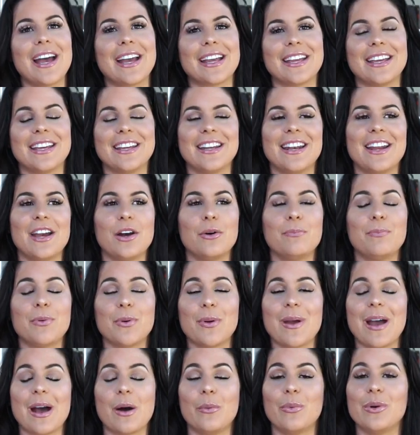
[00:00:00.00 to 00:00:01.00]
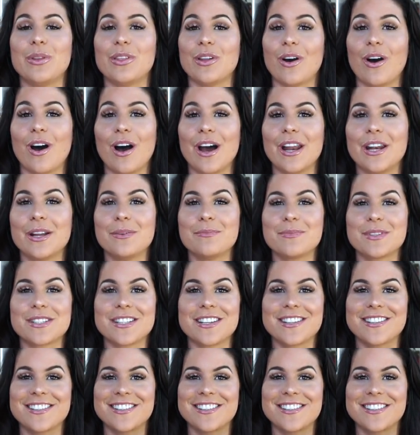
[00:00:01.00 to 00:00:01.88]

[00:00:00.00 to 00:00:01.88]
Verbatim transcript: and can help you out with items